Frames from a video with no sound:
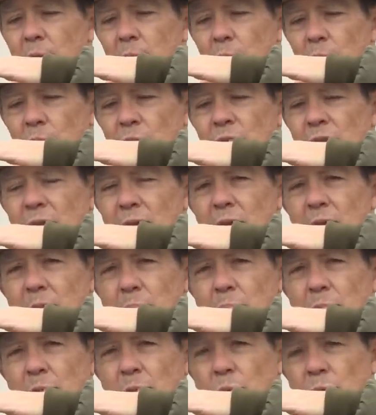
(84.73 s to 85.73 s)
moving
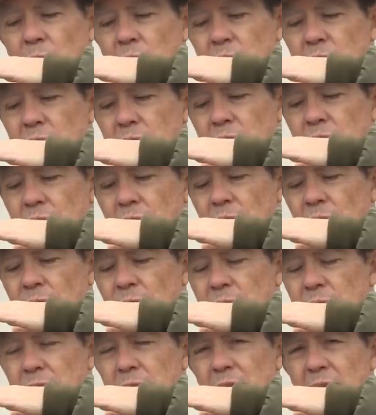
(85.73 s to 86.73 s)
up towards the
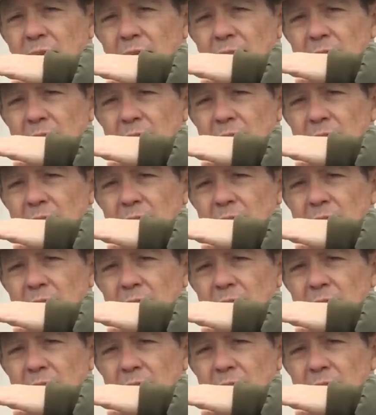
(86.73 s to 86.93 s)
surface.